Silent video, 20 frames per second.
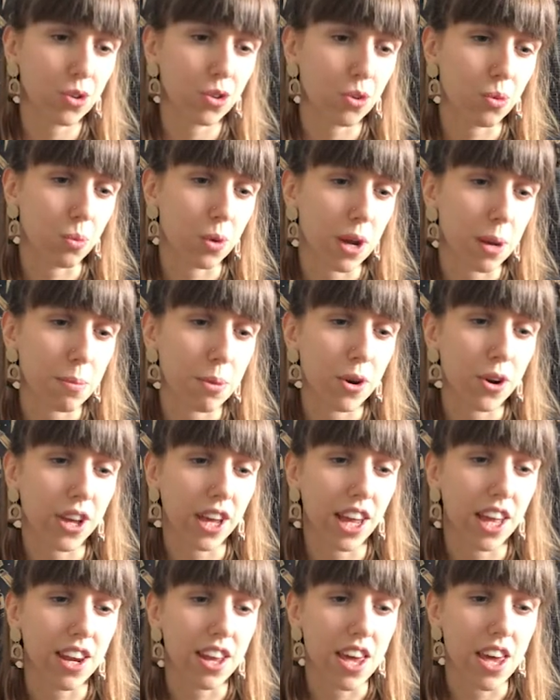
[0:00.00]
So we are
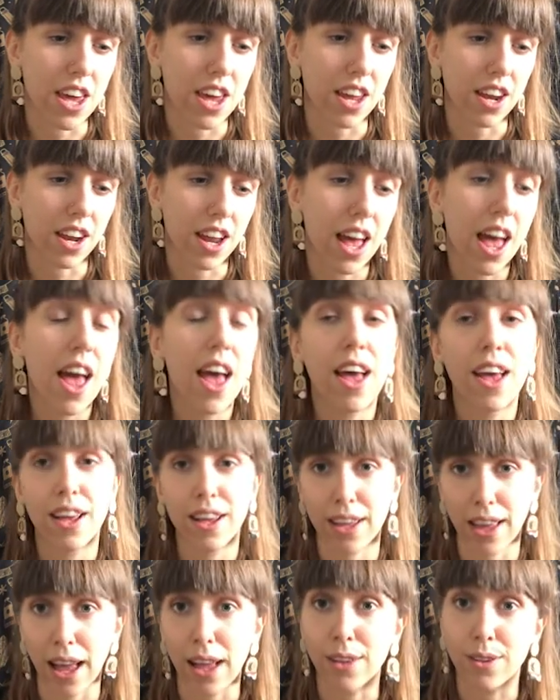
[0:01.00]
putting it in
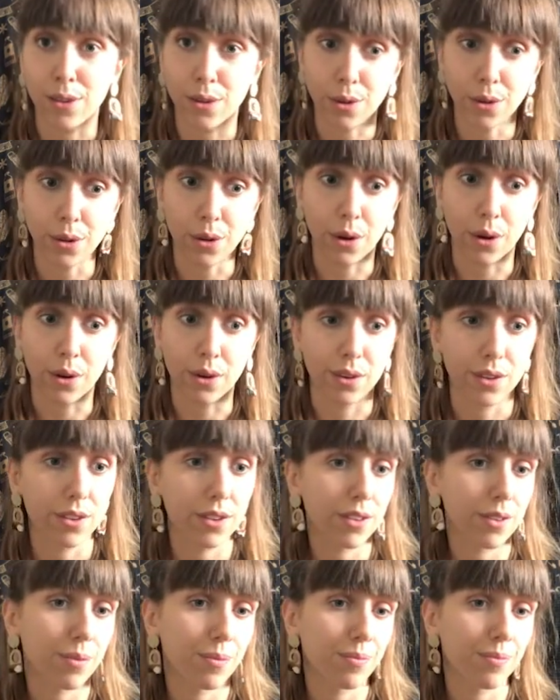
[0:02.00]
cats and
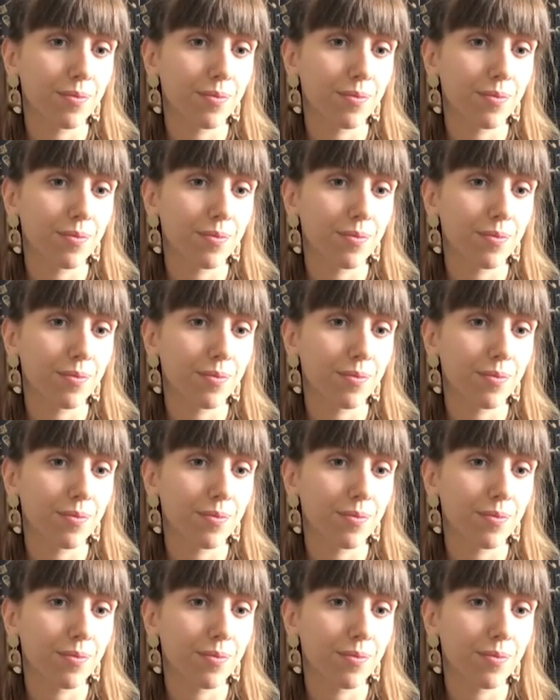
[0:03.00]
dogs.